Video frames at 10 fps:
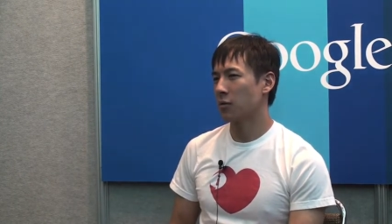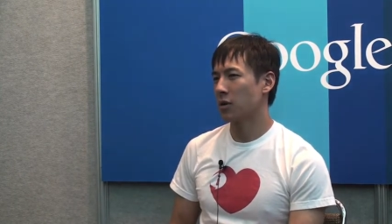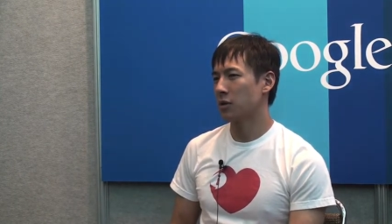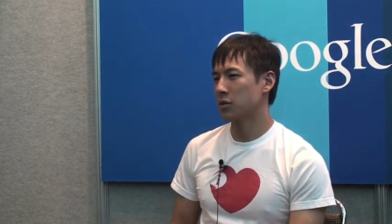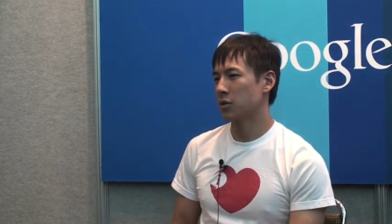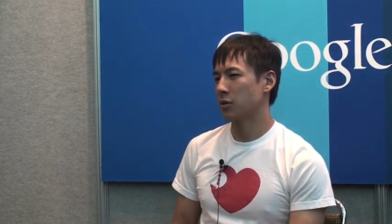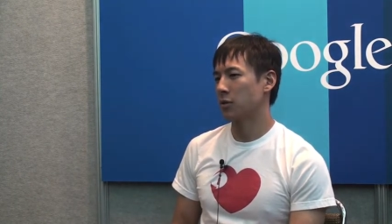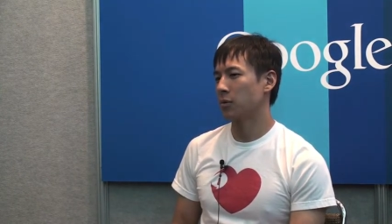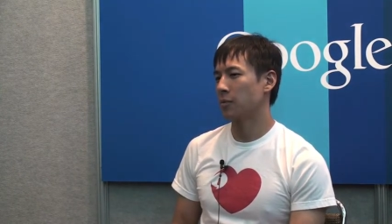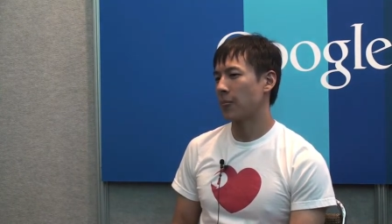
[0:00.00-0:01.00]
we
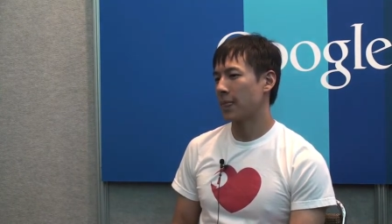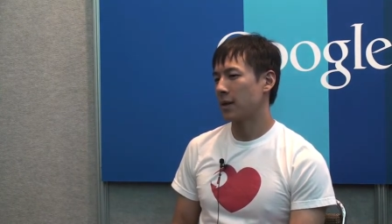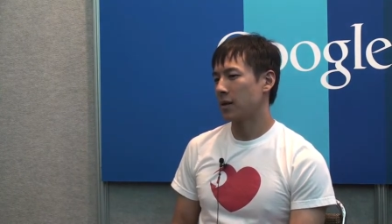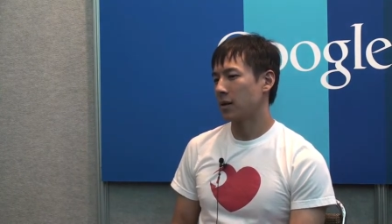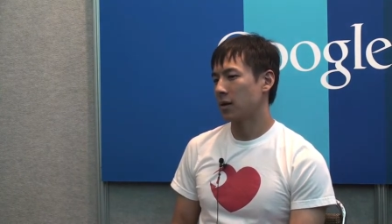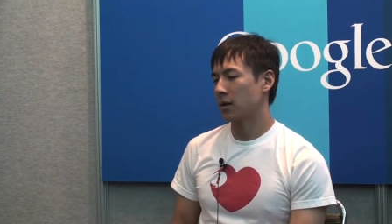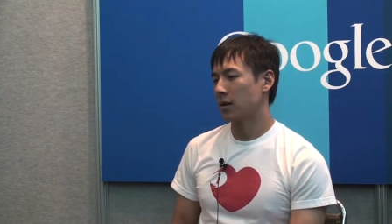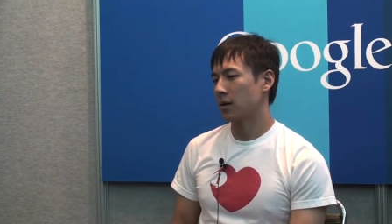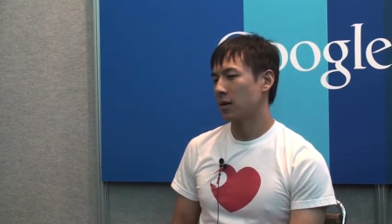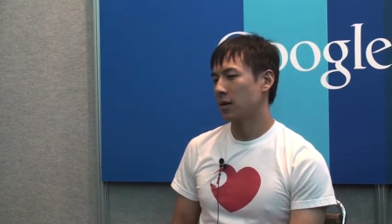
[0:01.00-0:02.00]
also
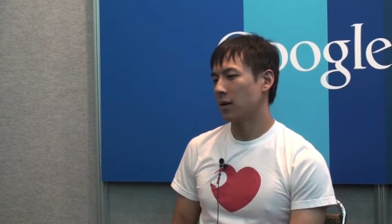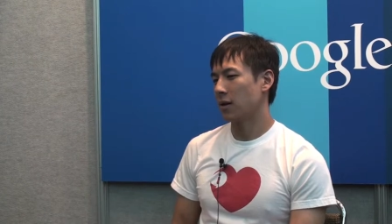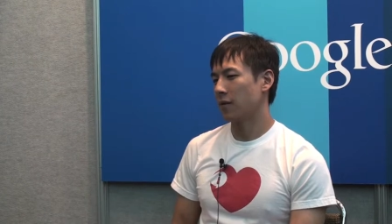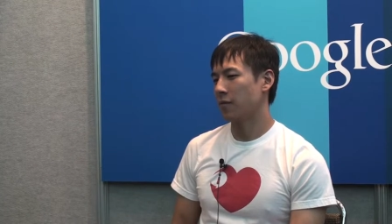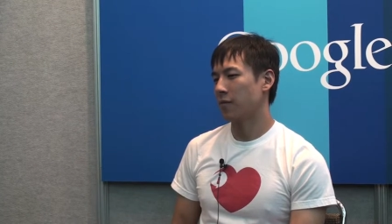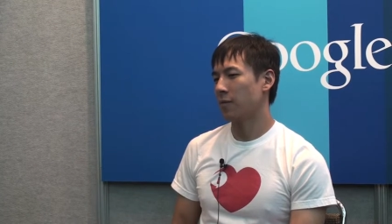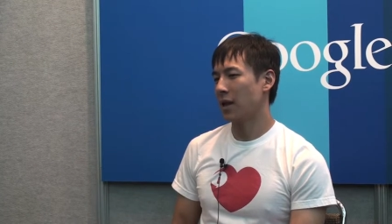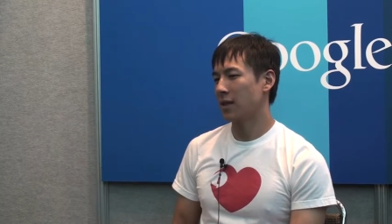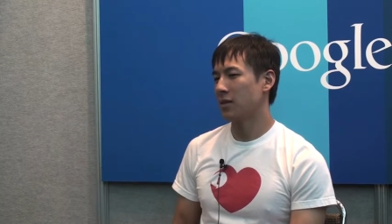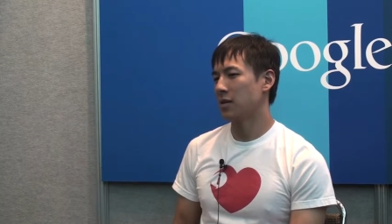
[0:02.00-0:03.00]
uh, have
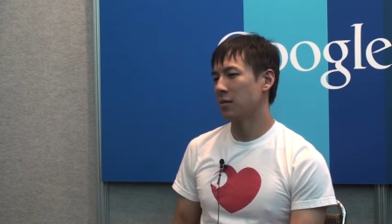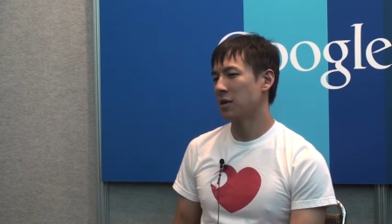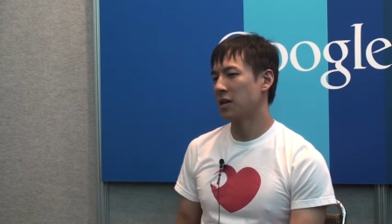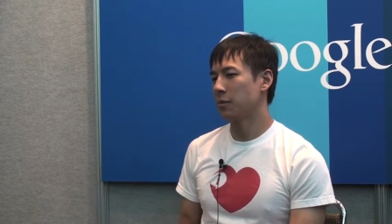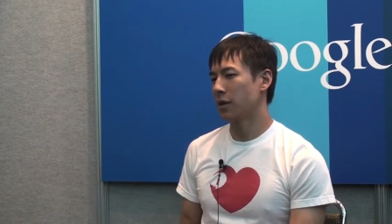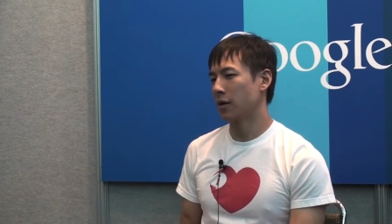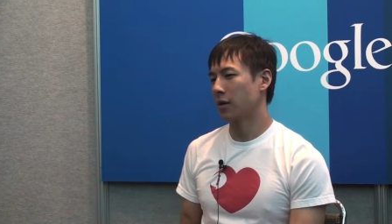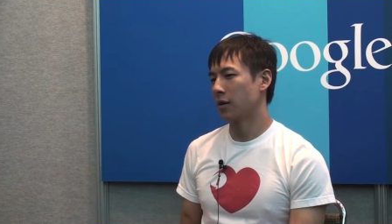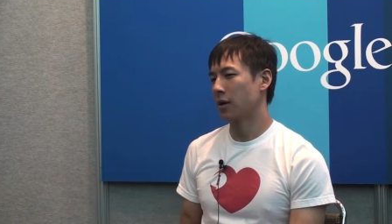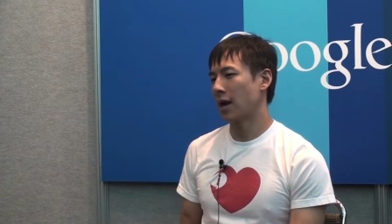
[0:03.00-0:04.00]
made the media
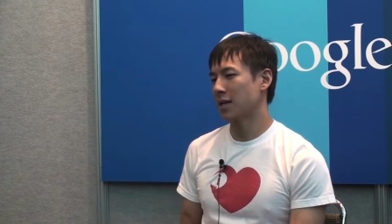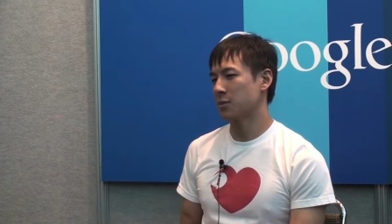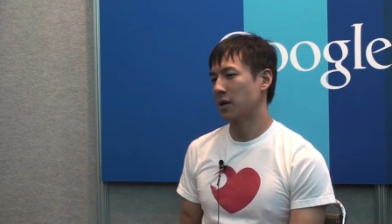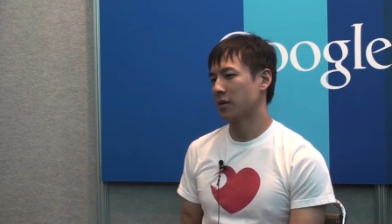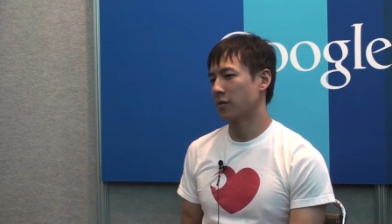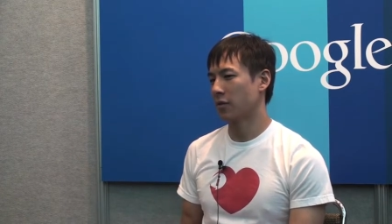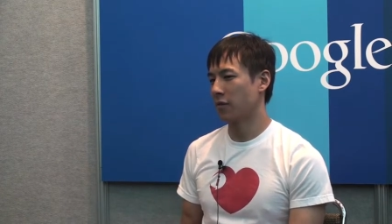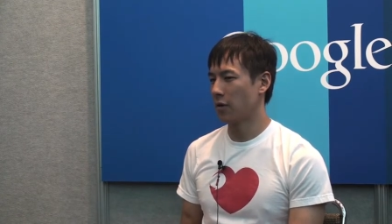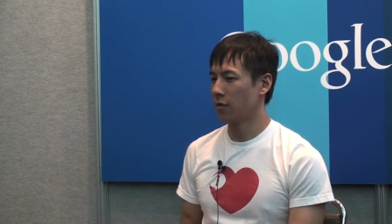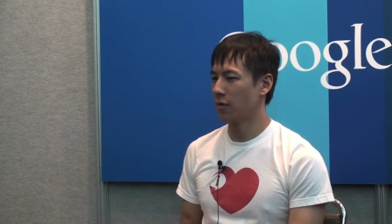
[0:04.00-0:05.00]
player aspect of our
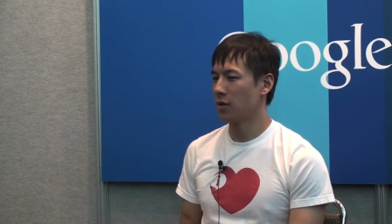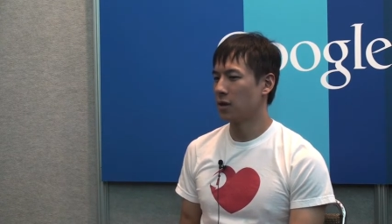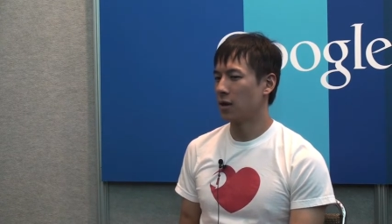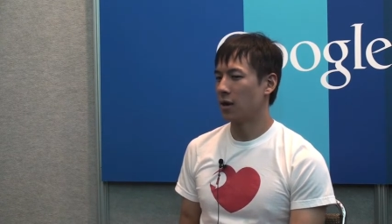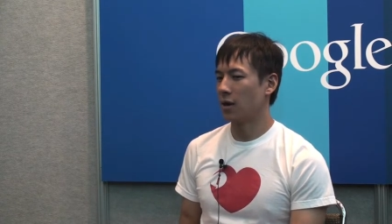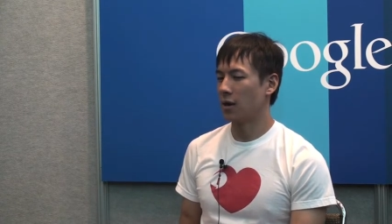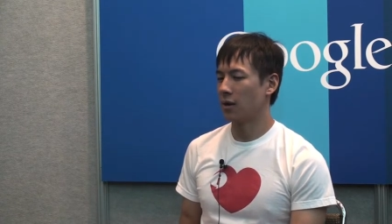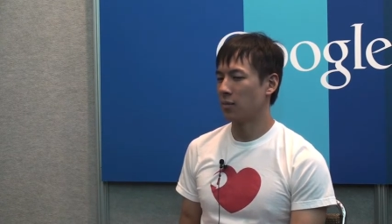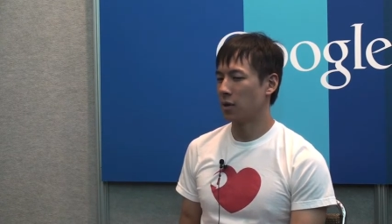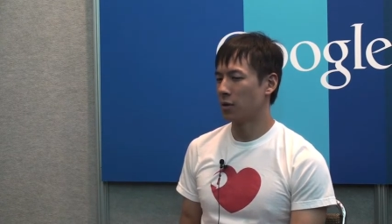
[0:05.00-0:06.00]
phone
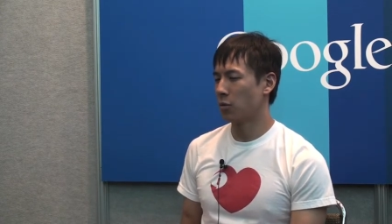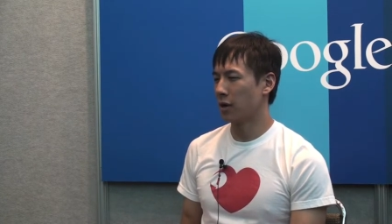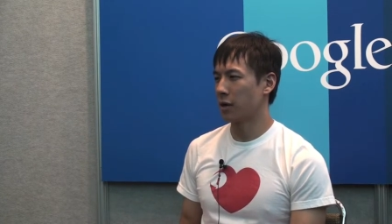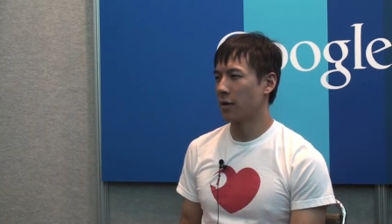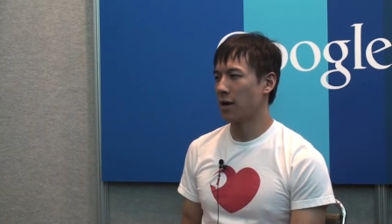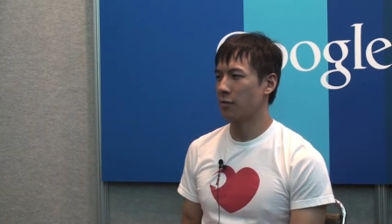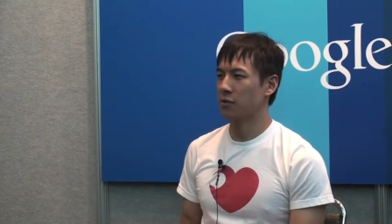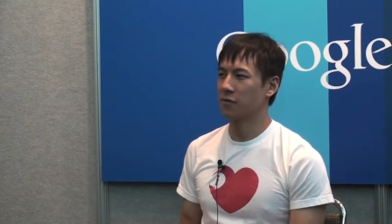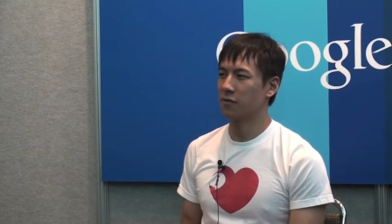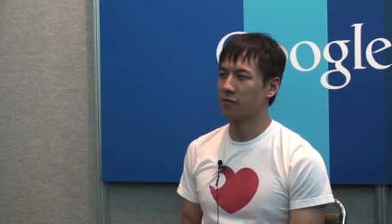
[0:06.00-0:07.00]
uh, a little more integrated
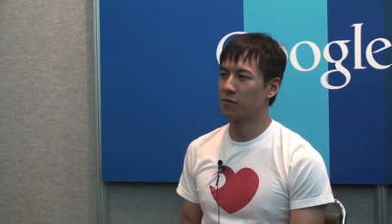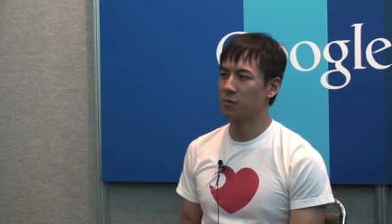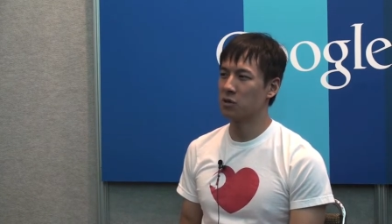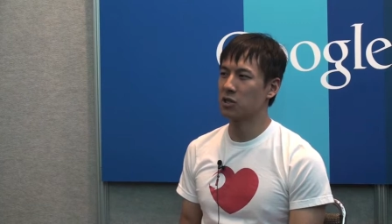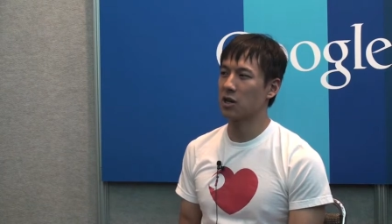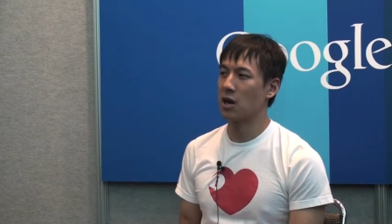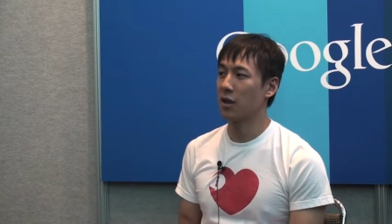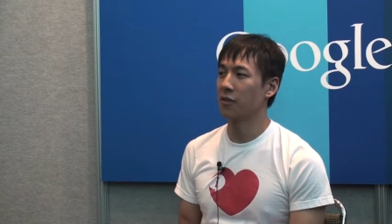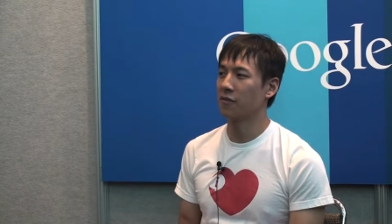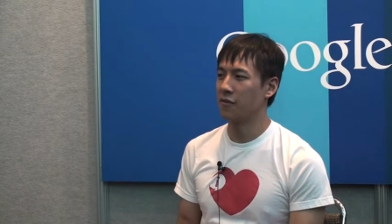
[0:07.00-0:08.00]
with the music
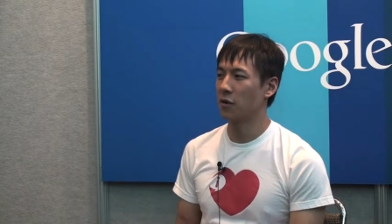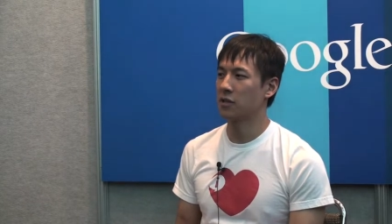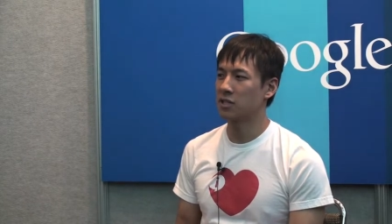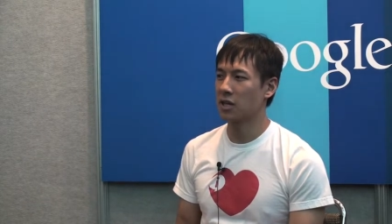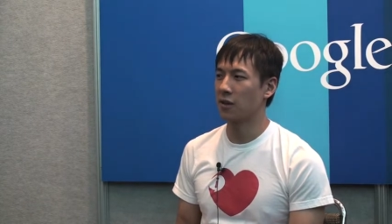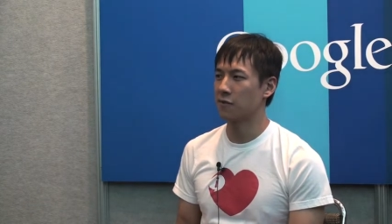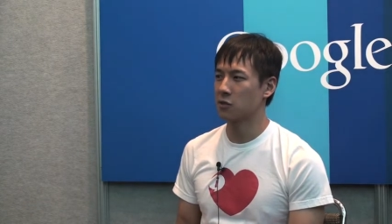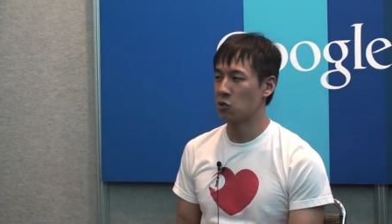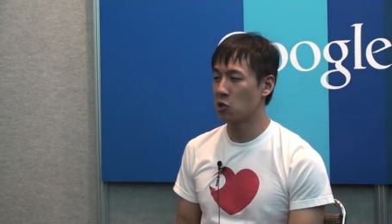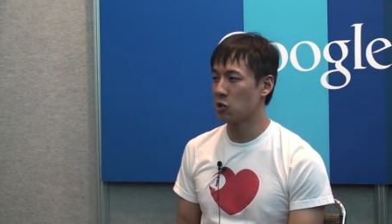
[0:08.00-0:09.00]
on the phone itself,
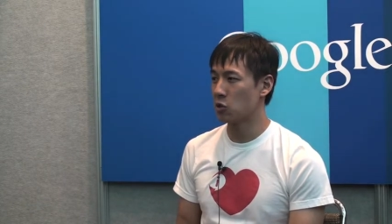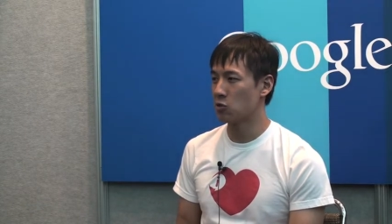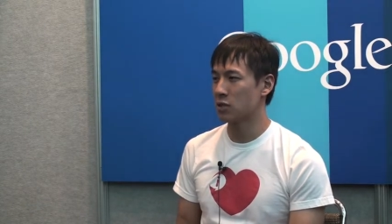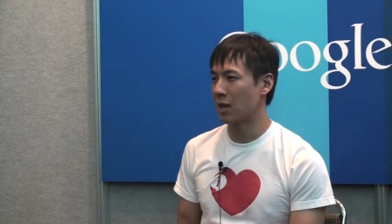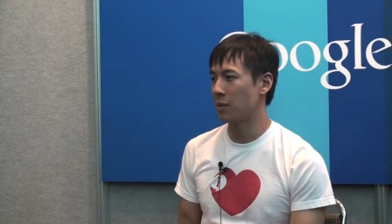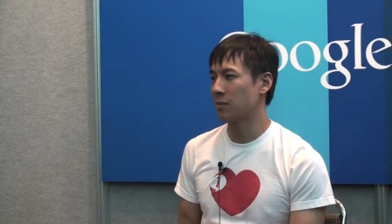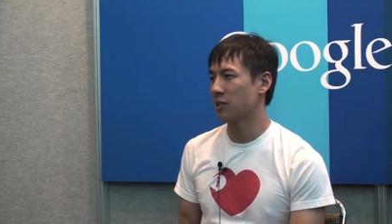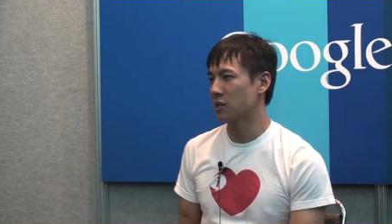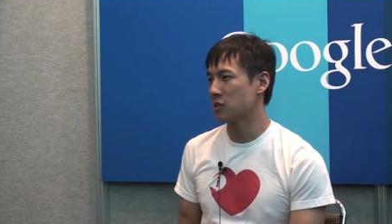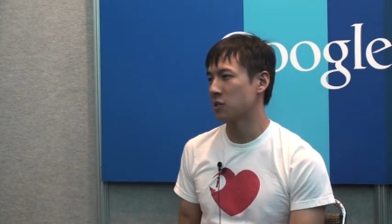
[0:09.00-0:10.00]
so you can use imeem
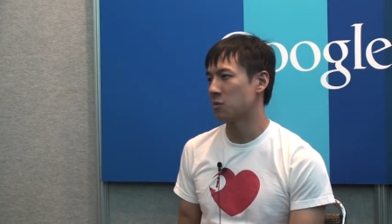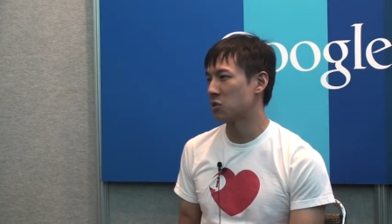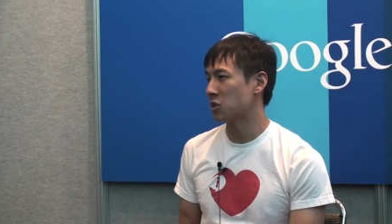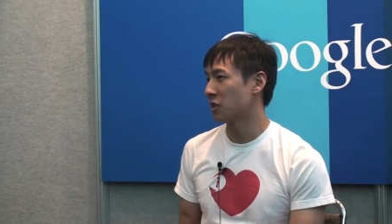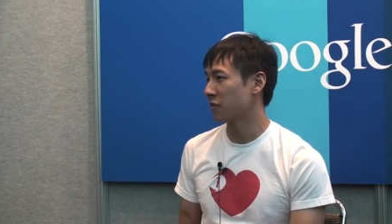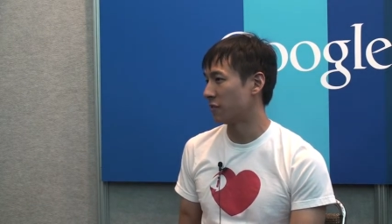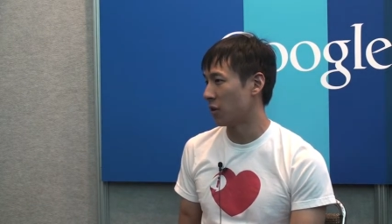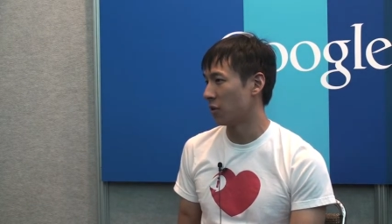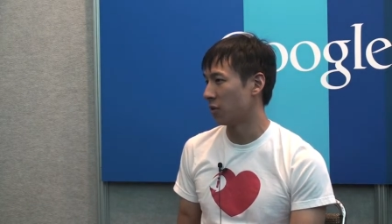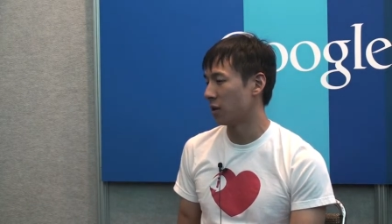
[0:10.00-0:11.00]
to listen to music on the
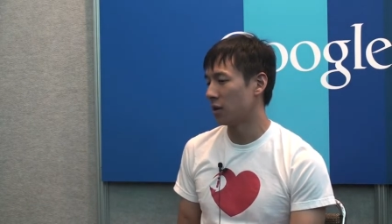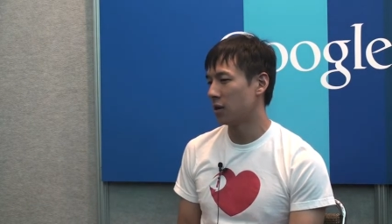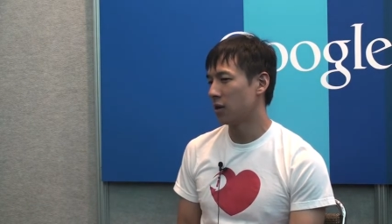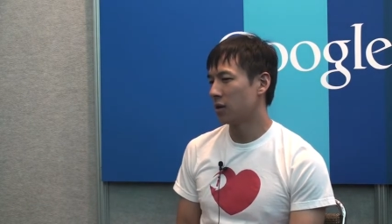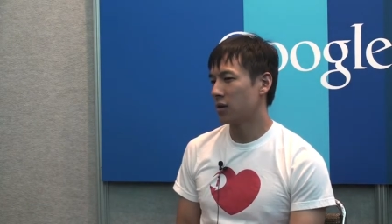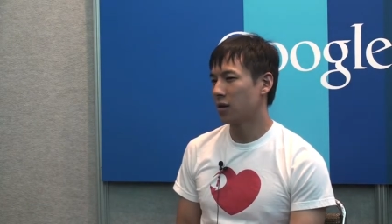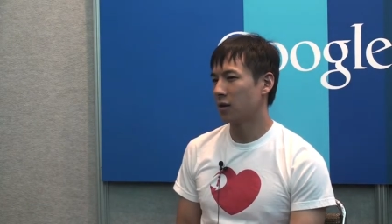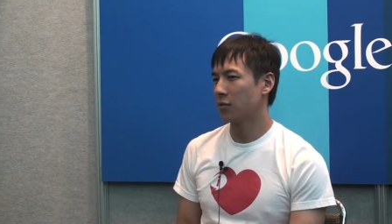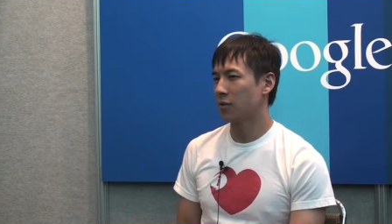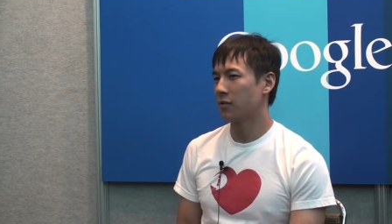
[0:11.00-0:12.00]
phone.
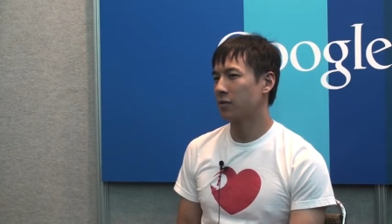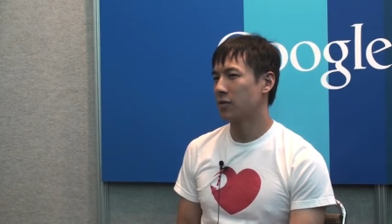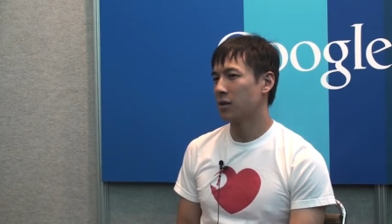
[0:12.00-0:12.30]
Uh, we've